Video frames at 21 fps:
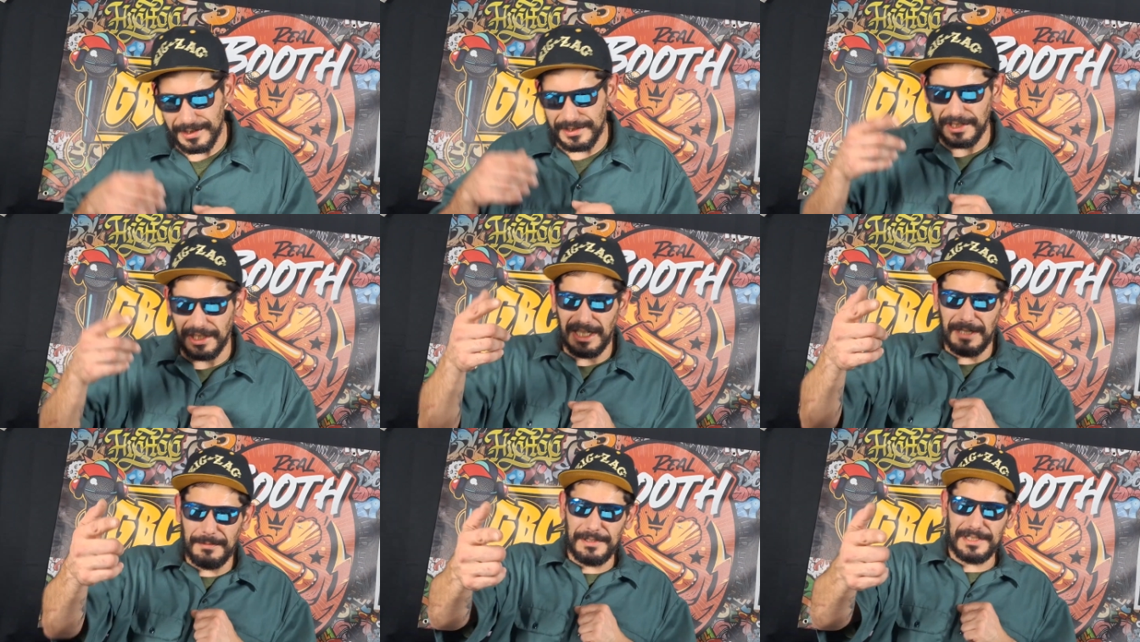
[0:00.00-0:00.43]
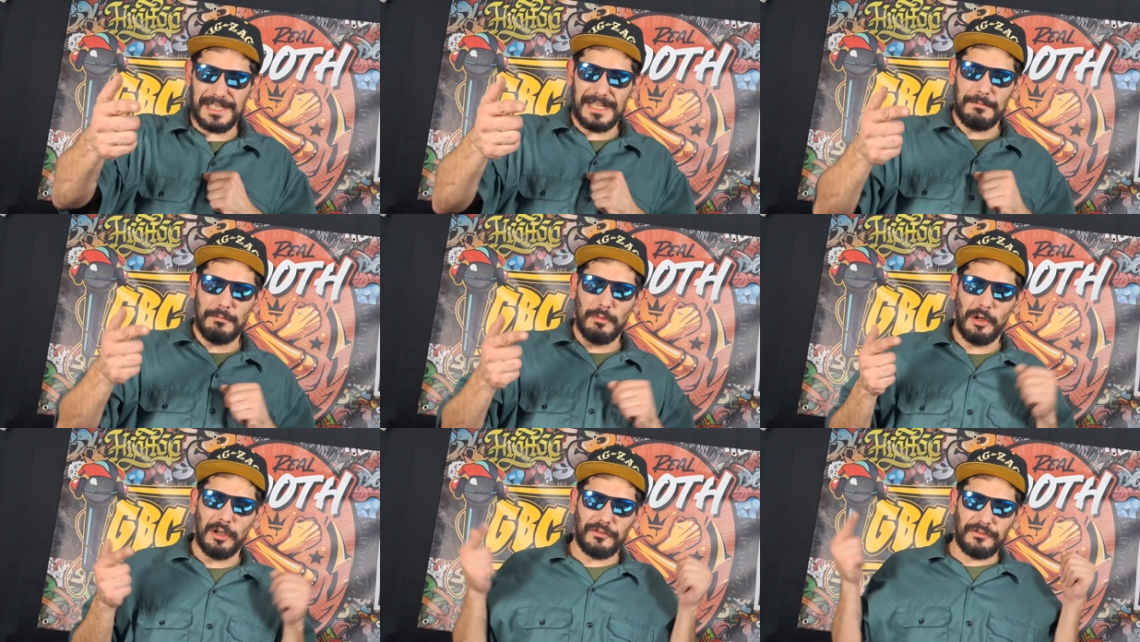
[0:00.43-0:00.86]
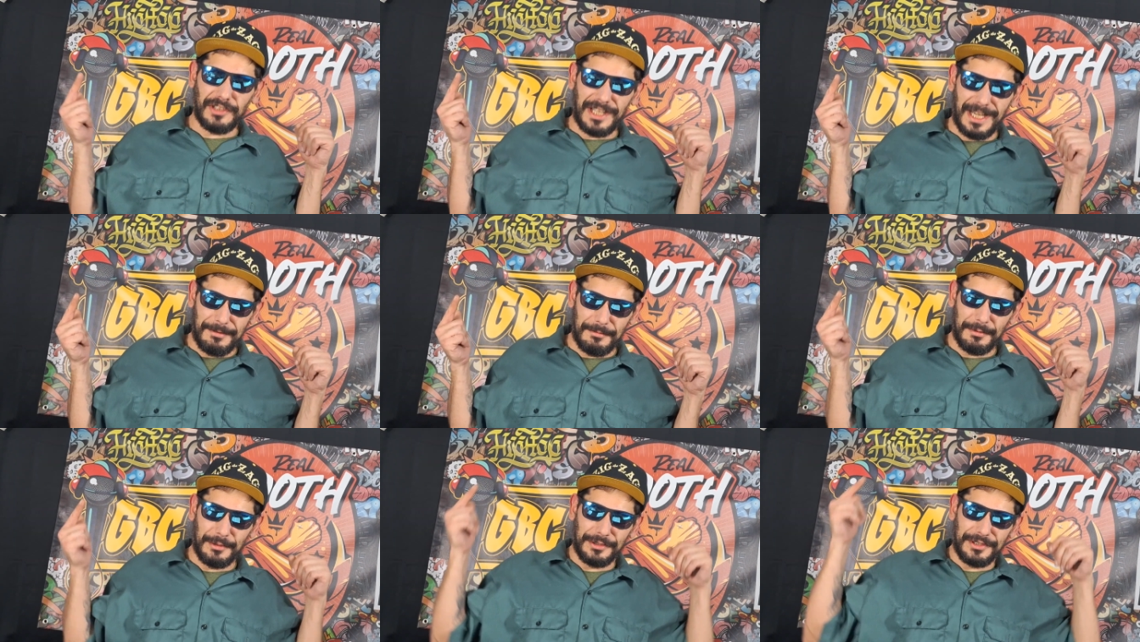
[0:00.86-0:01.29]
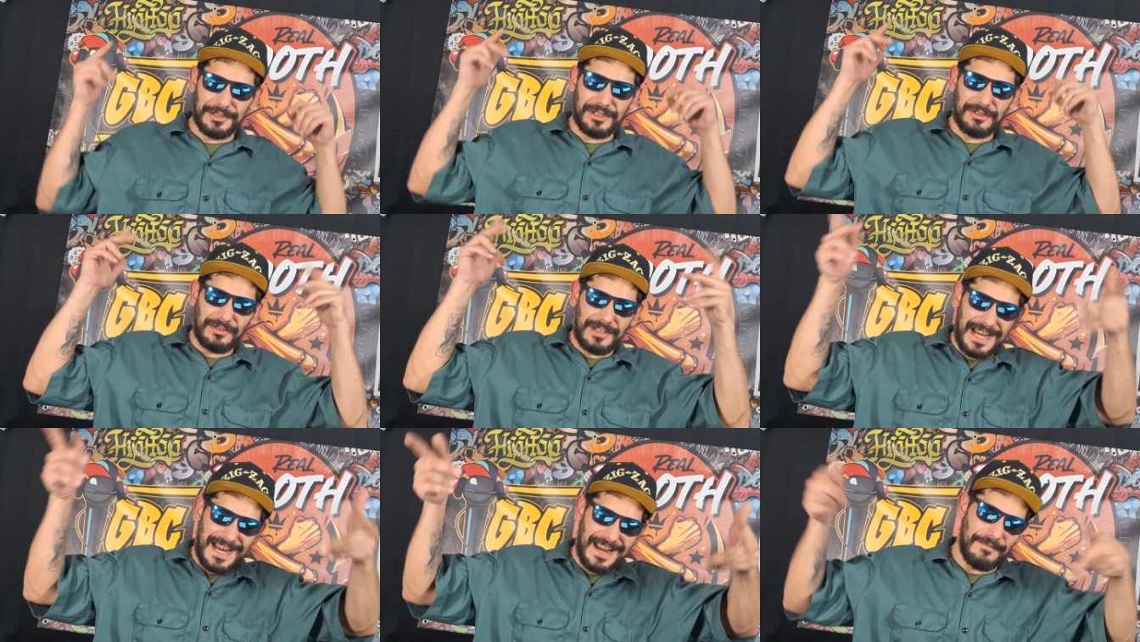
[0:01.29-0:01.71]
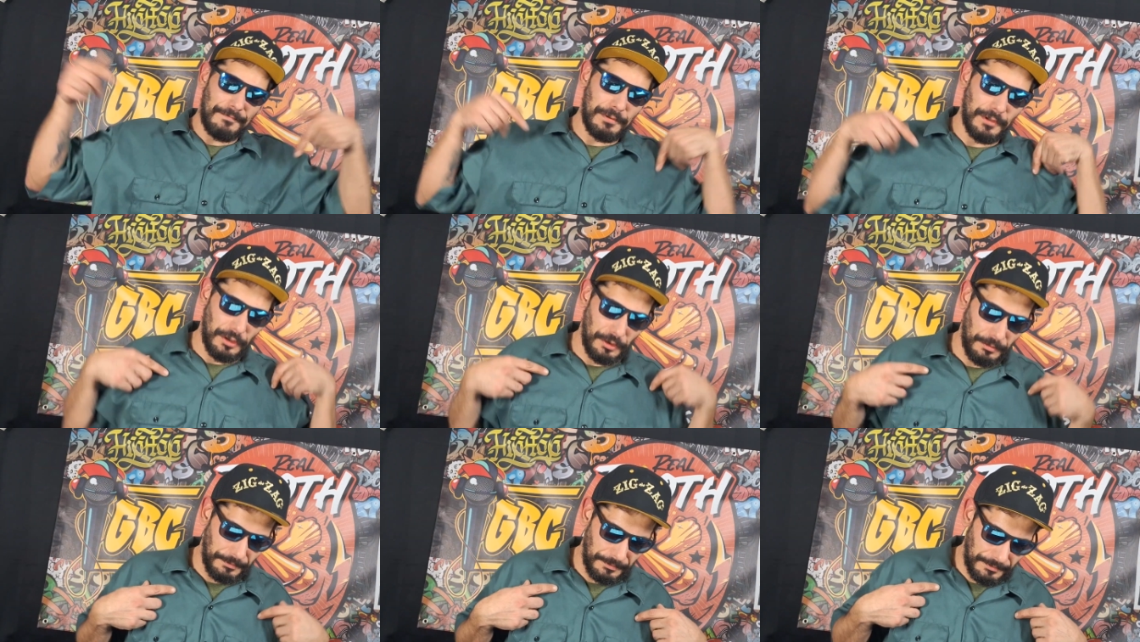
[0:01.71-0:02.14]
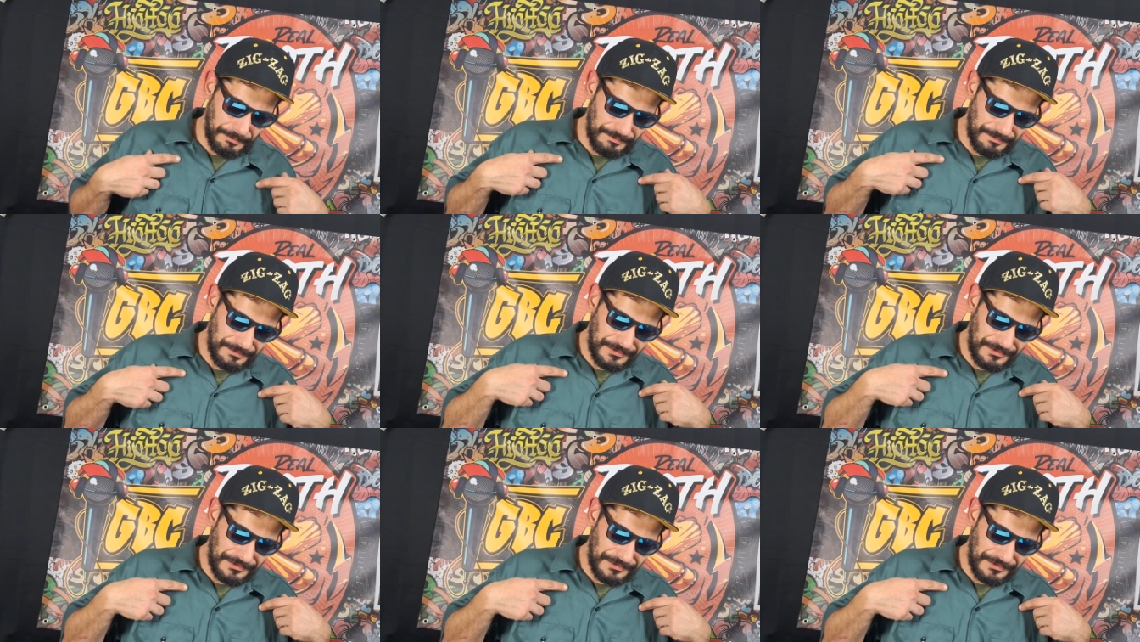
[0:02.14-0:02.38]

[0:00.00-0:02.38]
is 30% more flammable than giraffe poop.